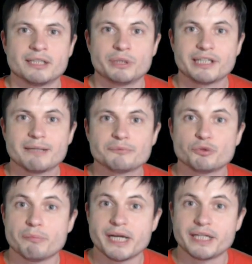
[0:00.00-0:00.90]
When it comes
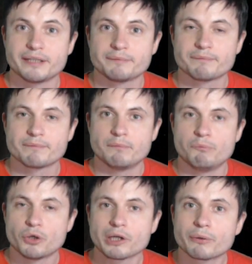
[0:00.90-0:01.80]
to mining,
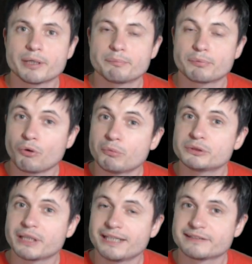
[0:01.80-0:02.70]
Mercury
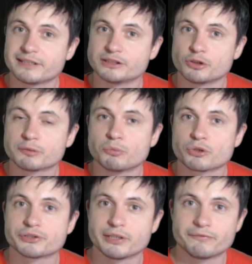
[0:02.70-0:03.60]
probably has a lot
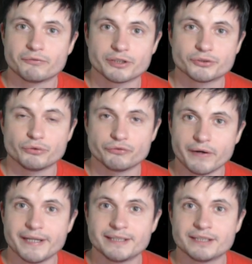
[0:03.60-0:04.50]
more stuff for us to
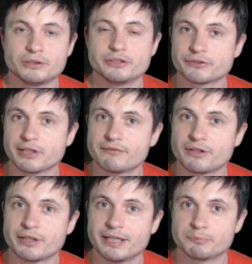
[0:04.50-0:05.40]
find,
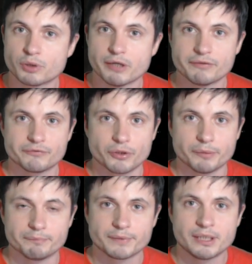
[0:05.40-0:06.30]
discover, and profit
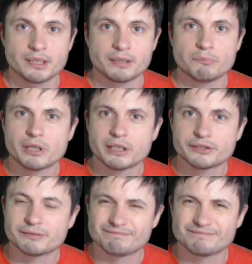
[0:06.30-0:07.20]
from.
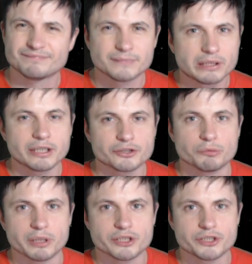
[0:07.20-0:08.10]
Mars, mm, not
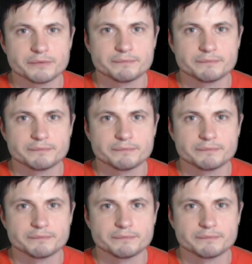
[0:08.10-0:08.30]
so much.